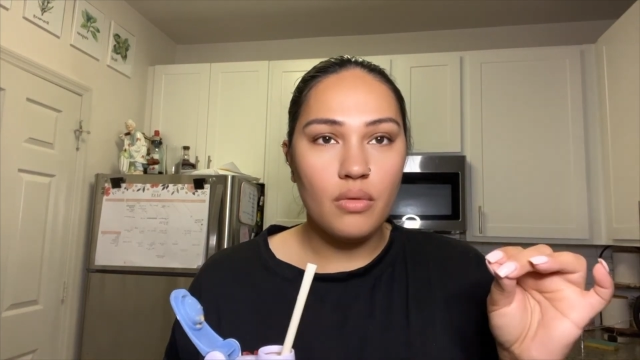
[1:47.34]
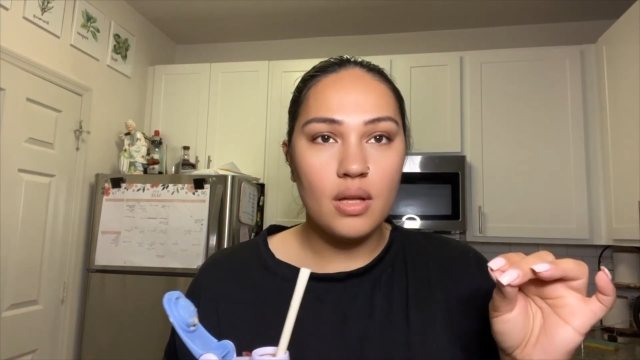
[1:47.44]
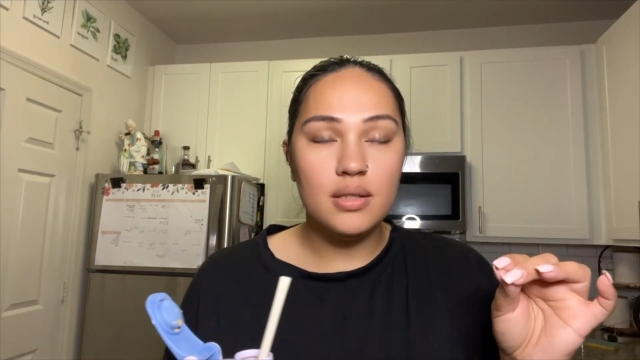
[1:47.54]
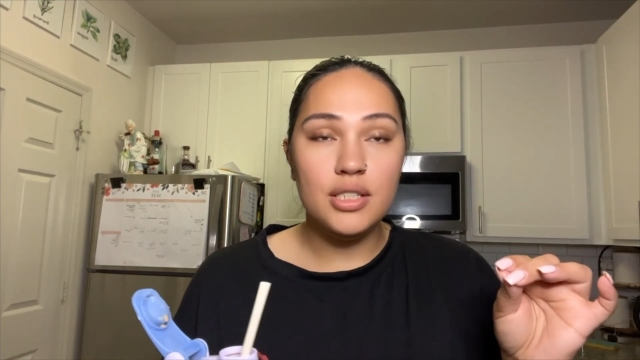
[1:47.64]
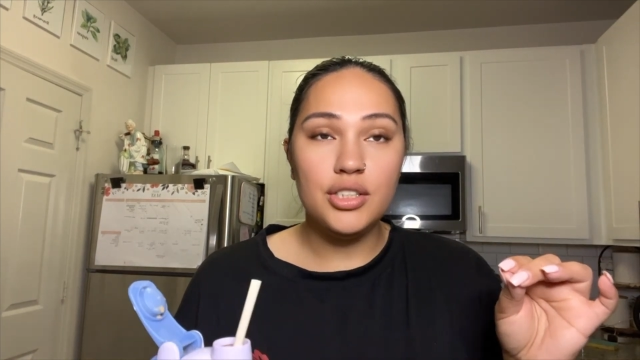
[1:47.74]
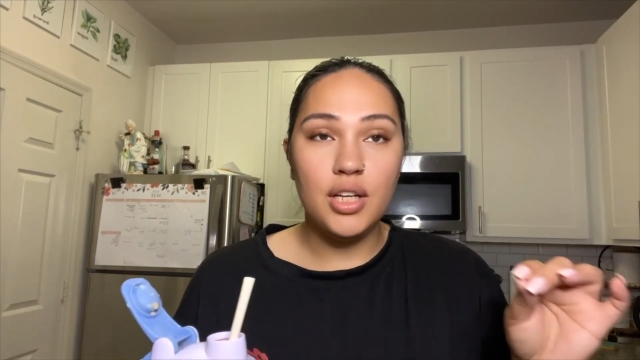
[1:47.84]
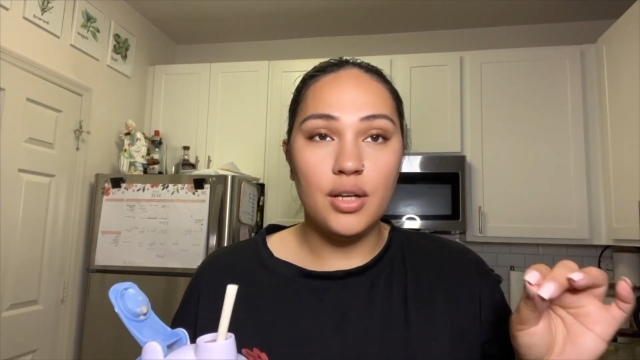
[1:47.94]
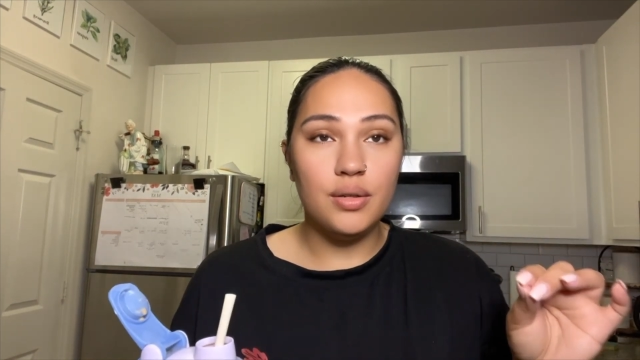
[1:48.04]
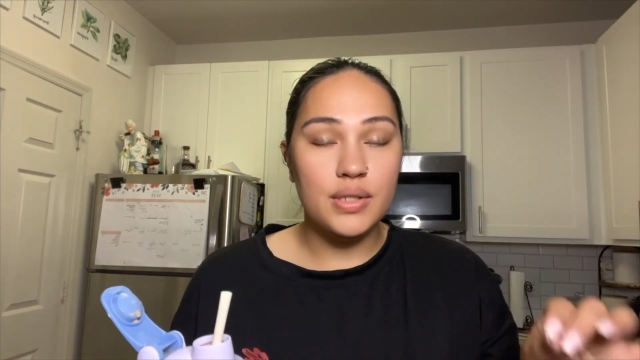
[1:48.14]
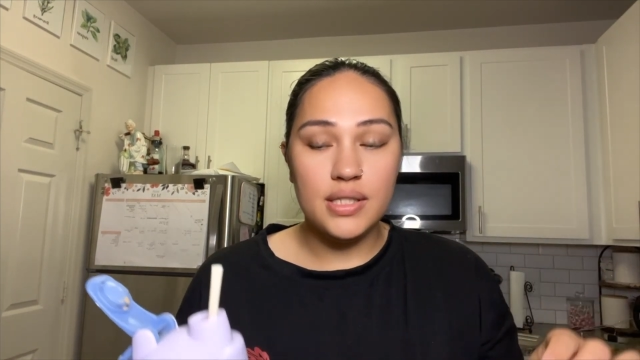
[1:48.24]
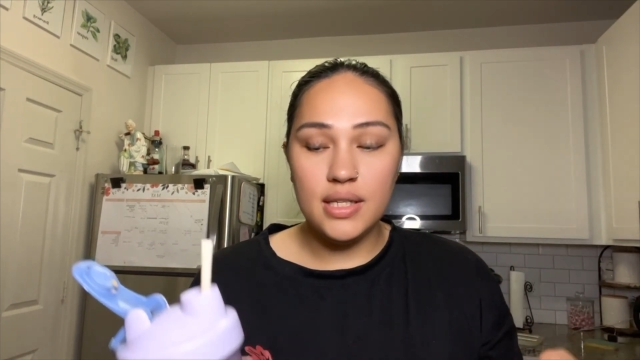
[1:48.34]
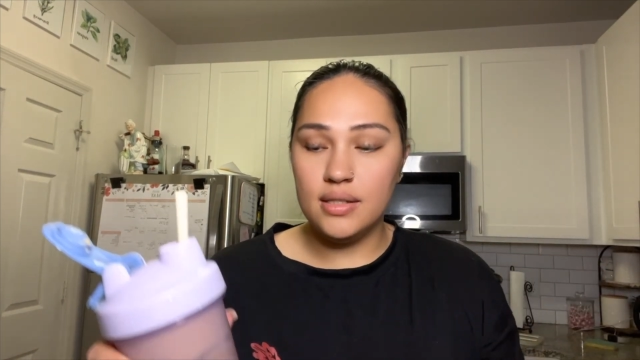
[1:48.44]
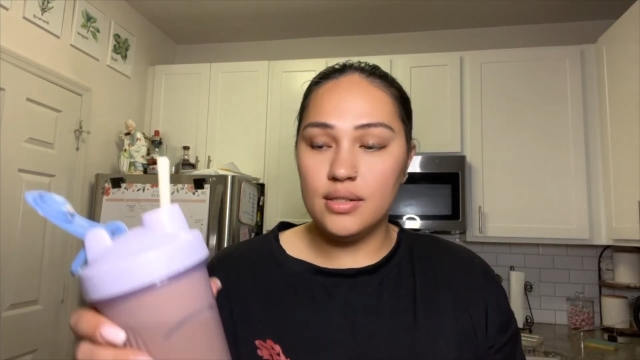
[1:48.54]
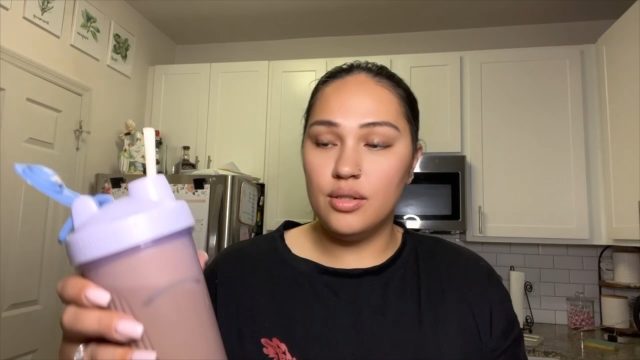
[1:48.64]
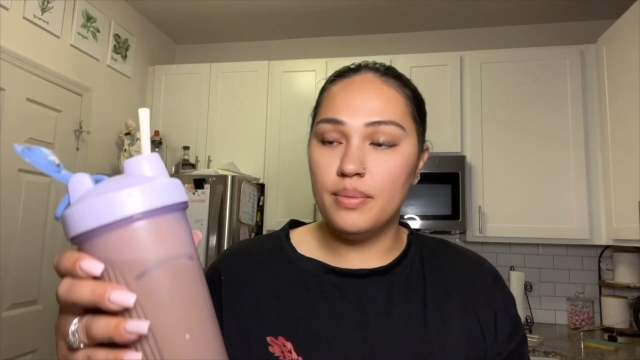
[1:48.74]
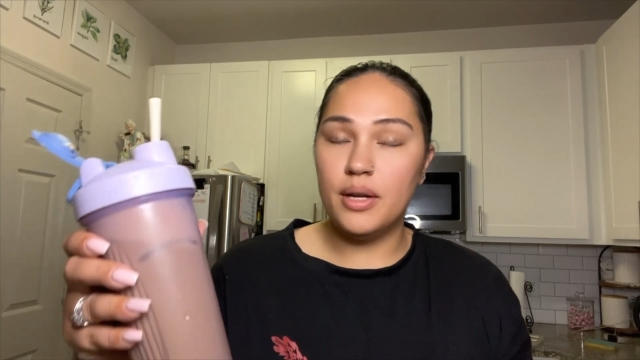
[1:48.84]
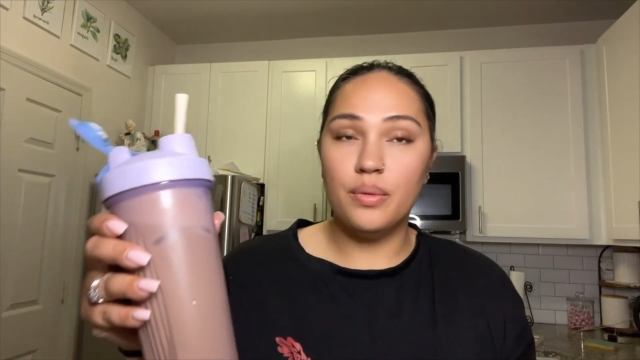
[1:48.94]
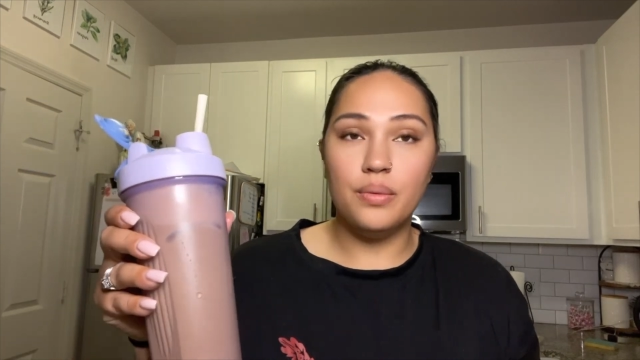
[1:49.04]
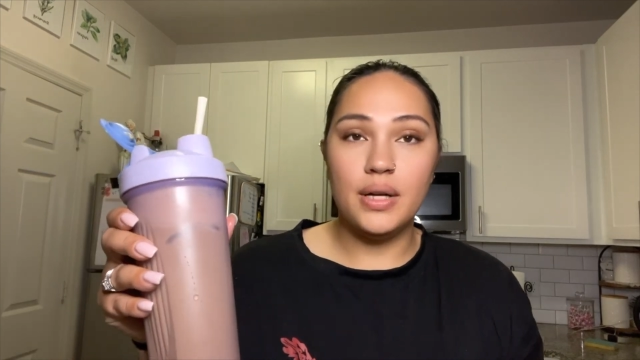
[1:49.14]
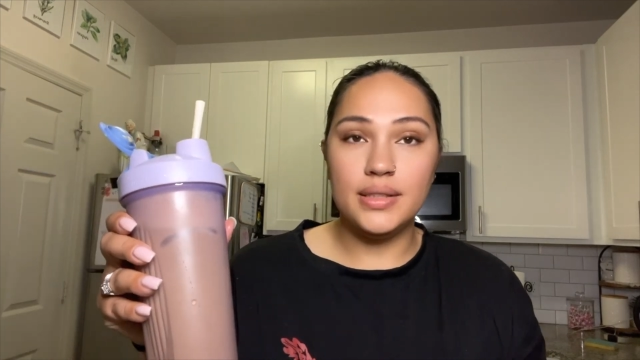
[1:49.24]
This shake always hits no matter
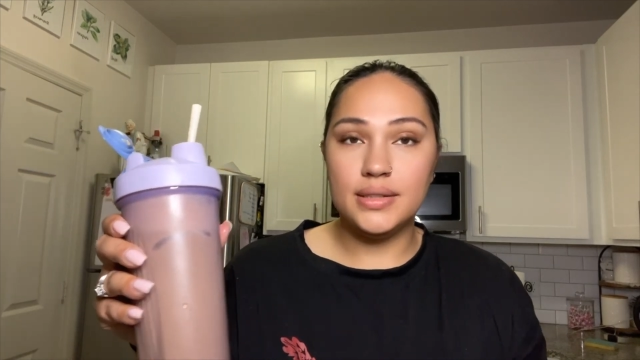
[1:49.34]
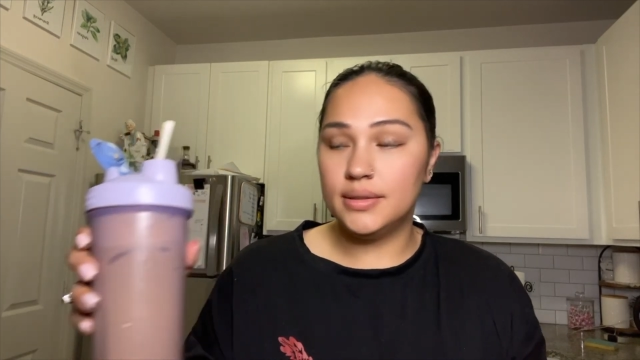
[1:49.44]
what.